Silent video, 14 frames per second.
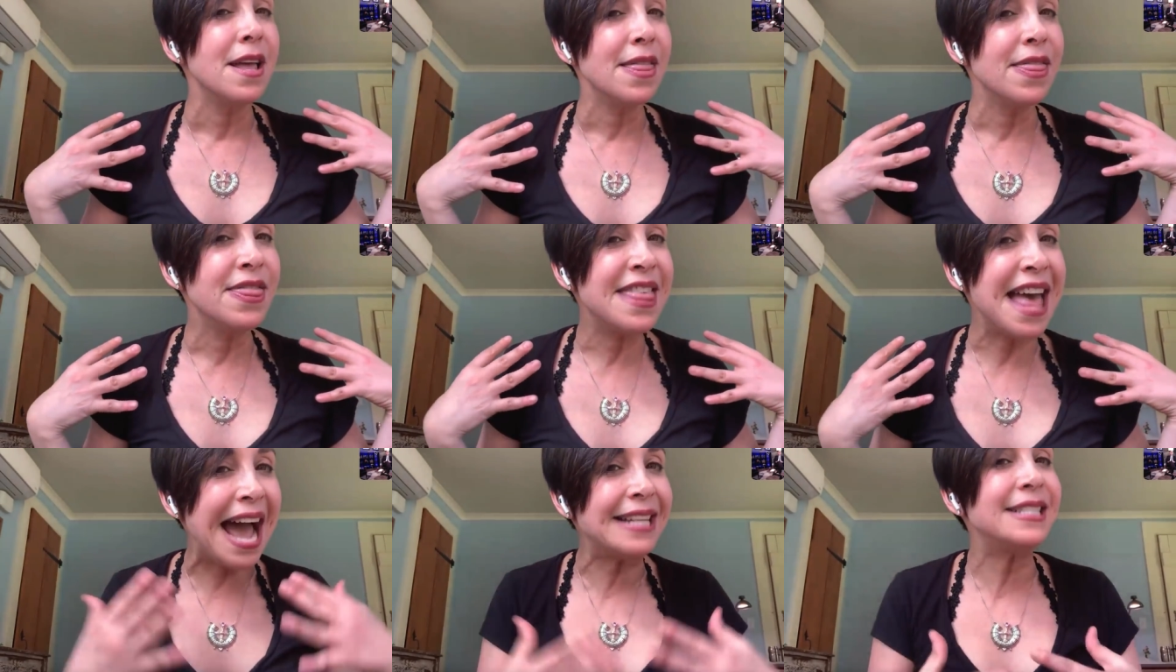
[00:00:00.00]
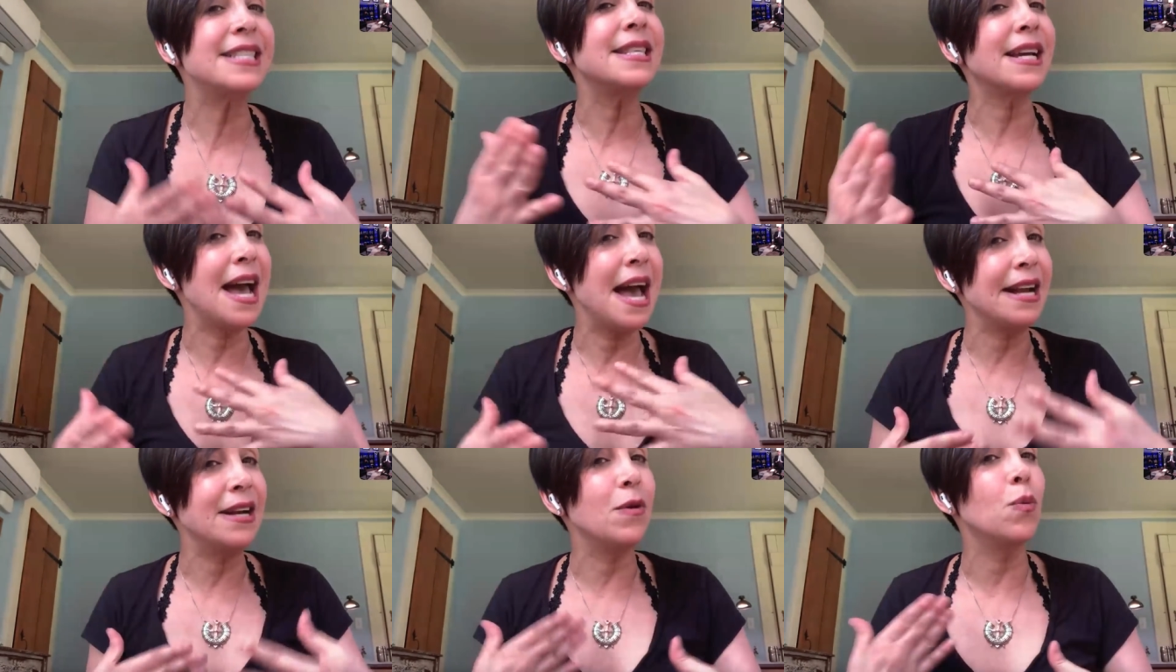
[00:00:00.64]
that's the
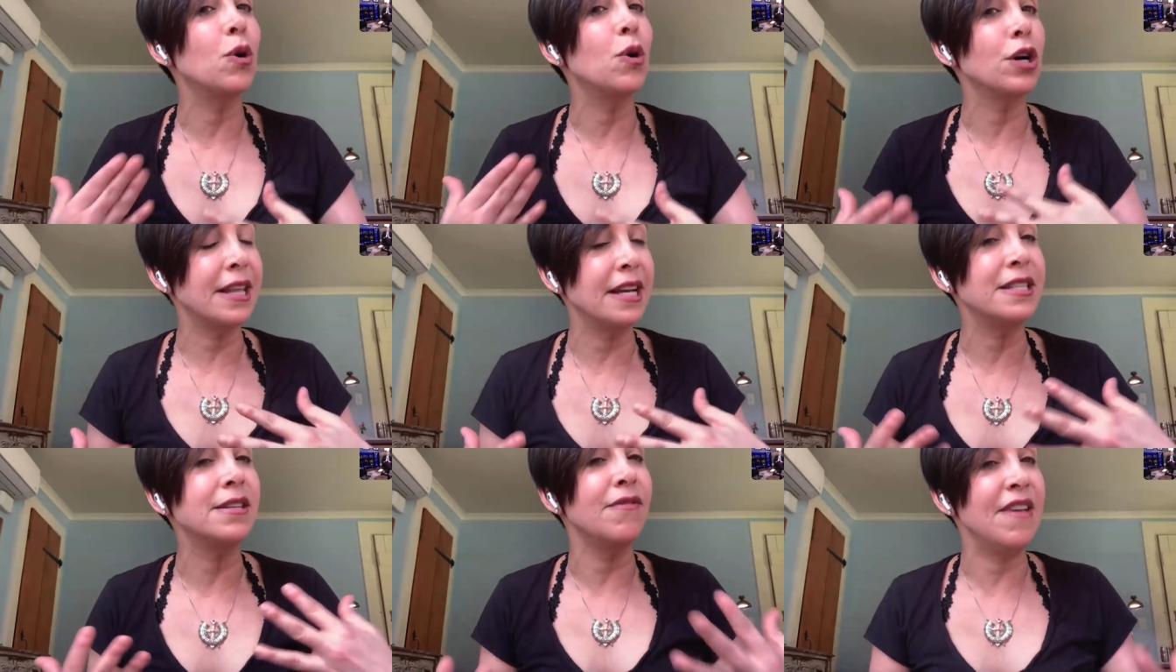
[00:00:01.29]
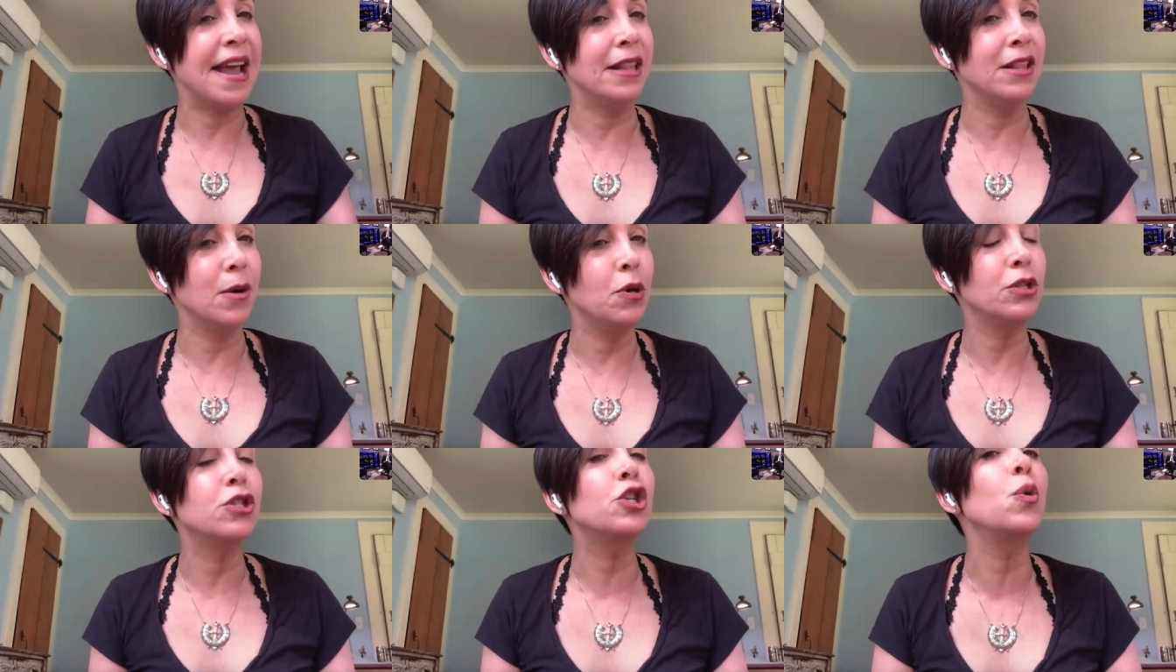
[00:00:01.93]
kind of work that's
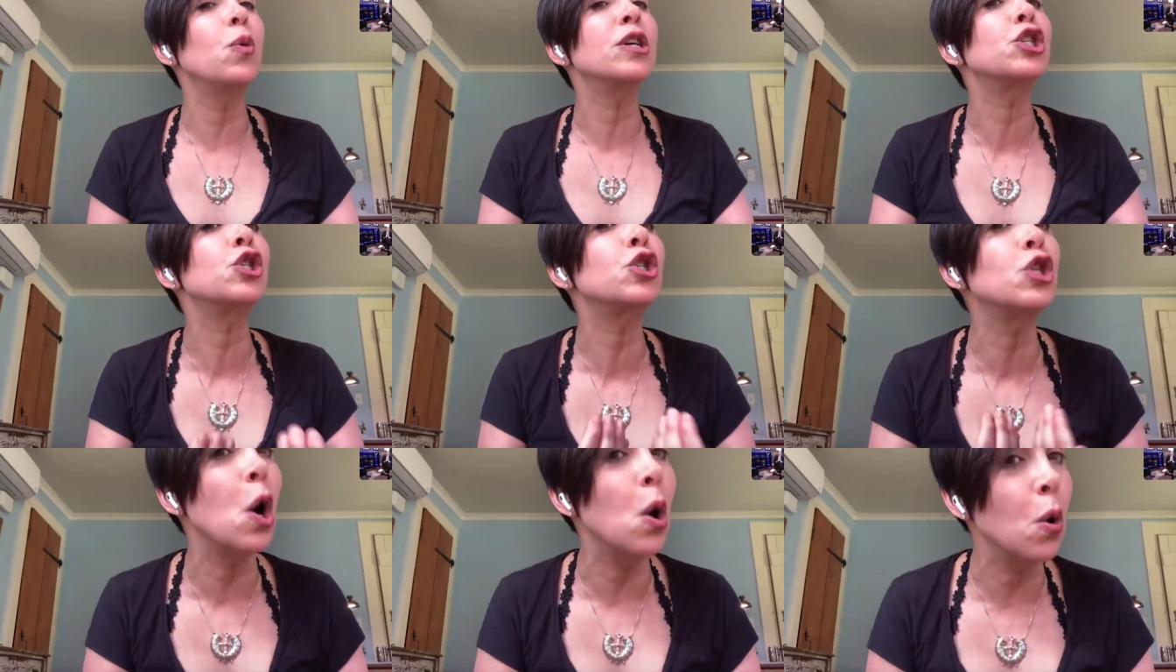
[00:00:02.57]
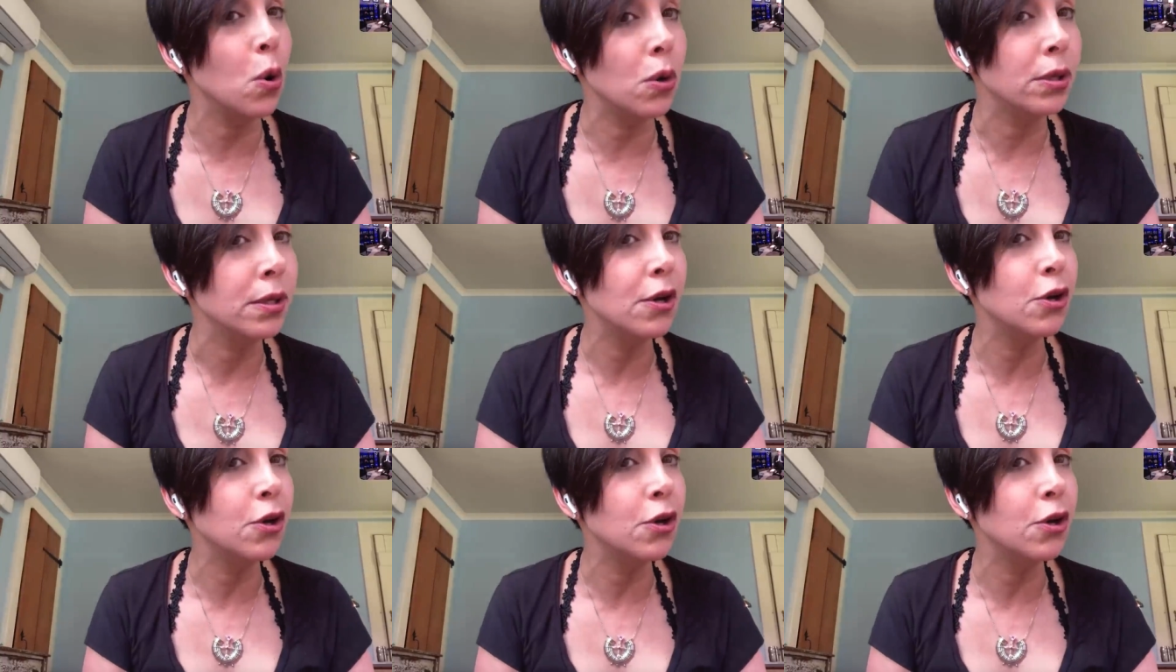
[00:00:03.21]
available to a soul